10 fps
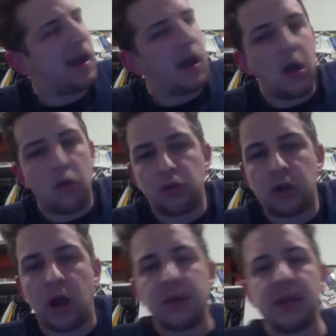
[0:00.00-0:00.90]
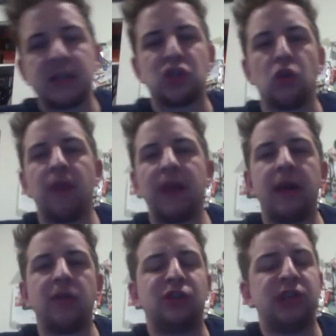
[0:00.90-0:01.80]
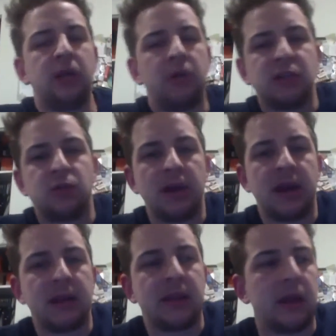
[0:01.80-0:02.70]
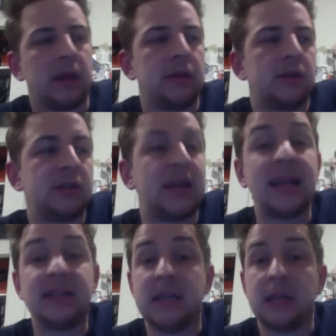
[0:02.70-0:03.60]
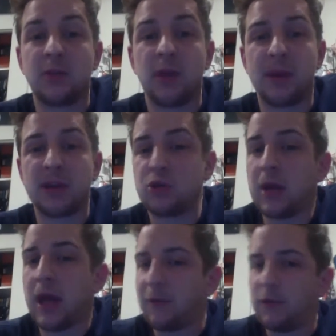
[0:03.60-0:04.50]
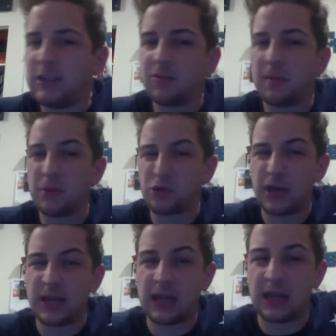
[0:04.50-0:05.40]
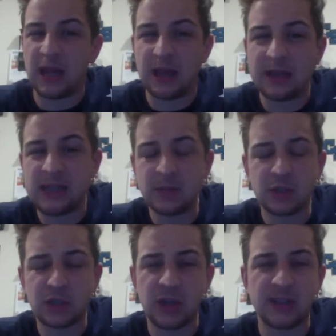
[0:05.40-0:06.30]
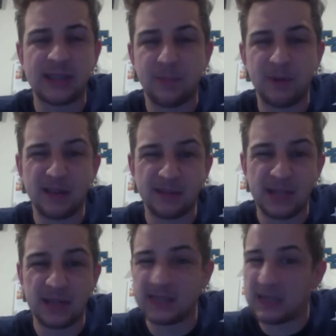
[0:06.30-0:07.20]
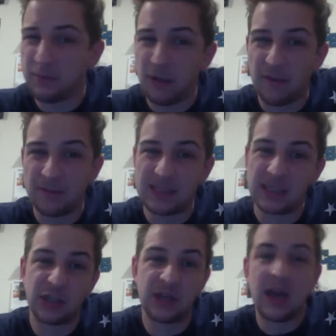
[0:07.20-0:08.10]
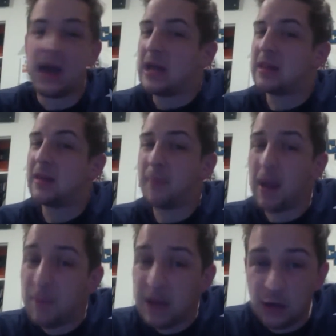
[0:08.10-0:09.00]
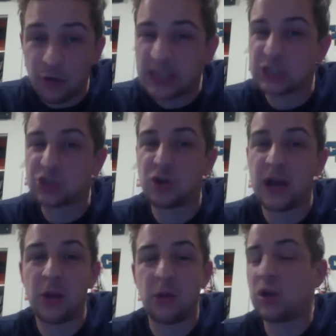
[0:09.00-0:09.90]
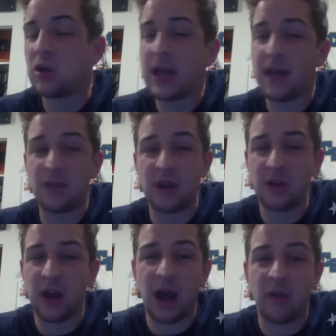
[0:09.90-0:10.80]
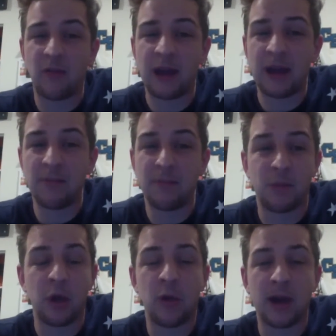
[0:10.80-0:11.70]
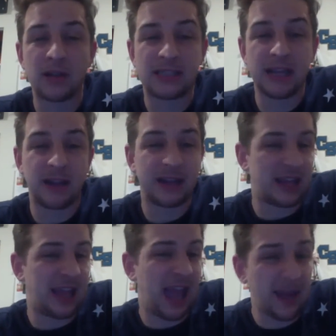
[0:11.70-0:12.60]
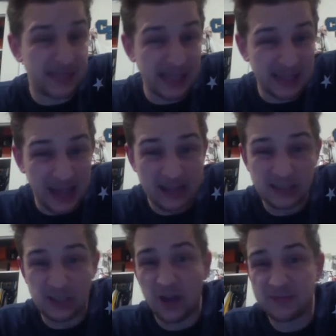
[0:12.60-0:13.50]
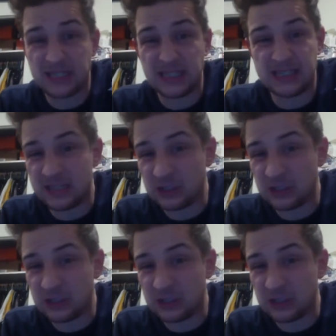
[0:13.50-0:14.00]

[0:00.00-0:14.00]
Regardless, so right now it's January 19th. We're about 2.5 weeks from the trade deadline. Teams are starting to separate themselves into playoff position. There might be an egregious trade. We could have another outright blowout sale like the Cavs did last offseason.